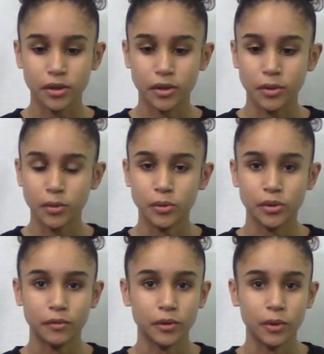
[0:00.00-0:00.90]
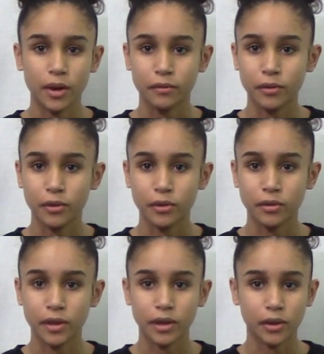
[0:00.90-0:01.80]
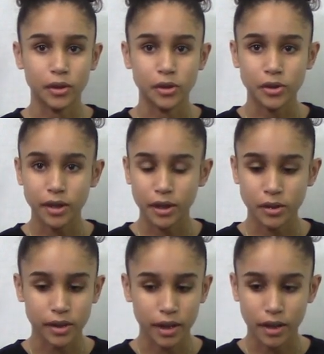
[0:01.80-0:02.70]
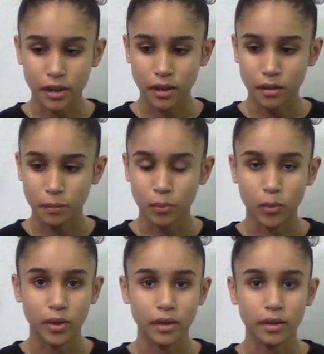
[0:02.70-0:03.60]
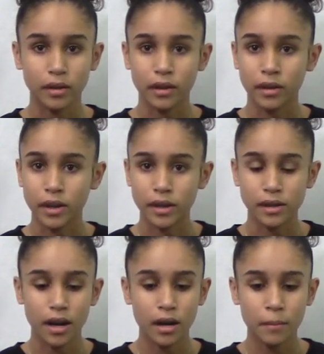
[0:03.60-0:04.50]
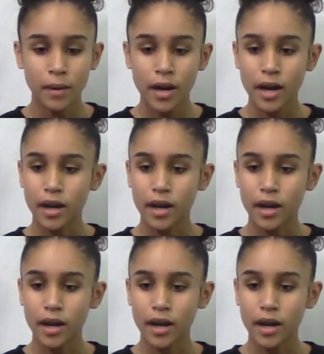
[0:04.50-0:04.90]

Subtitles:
to use if you ever need to clean your sneakers at any point in any time.